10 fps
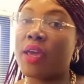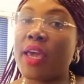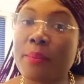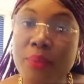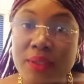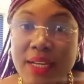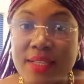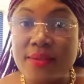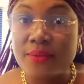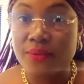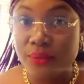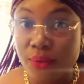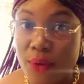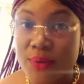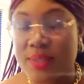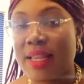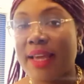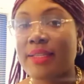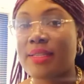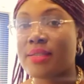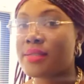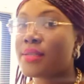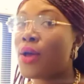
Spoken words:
important vlogs like this